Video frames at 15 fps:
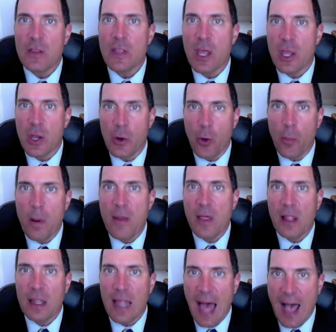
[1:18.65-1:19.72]
that you'll be
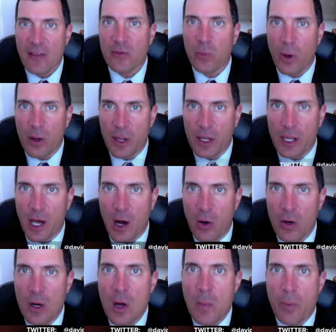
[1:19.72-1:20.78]
the last one to
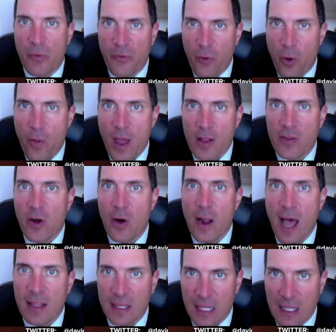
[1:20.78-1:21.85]
go before they turn
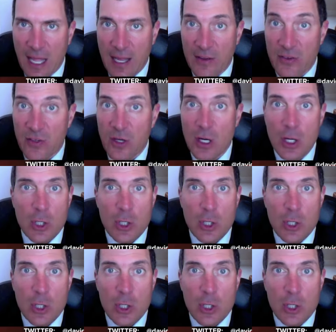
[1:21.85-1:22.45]
out the lights.